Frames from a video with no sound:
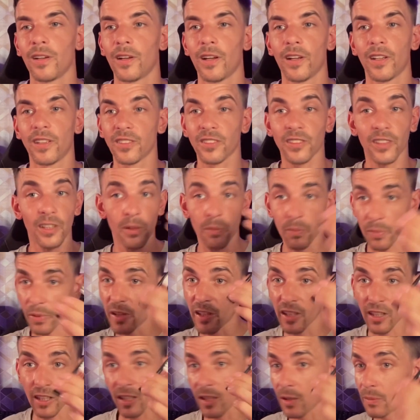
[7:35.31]
They're
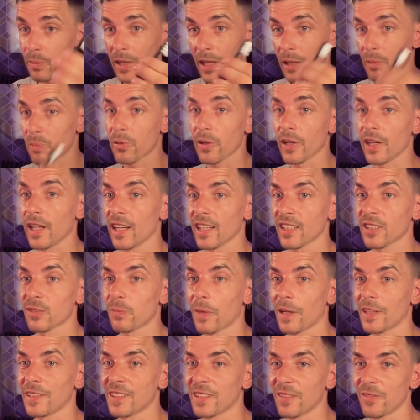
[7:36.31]
going to be pretty
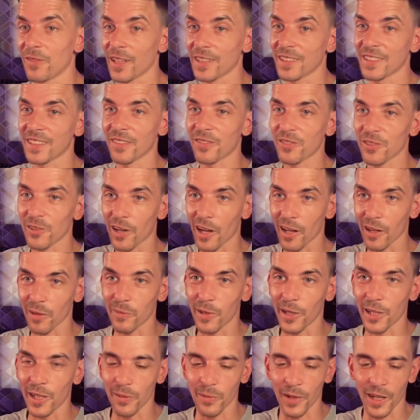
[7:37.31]
expensive heads if they're
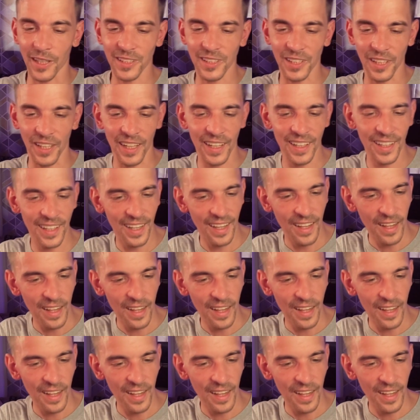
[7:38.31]
aluminium actually.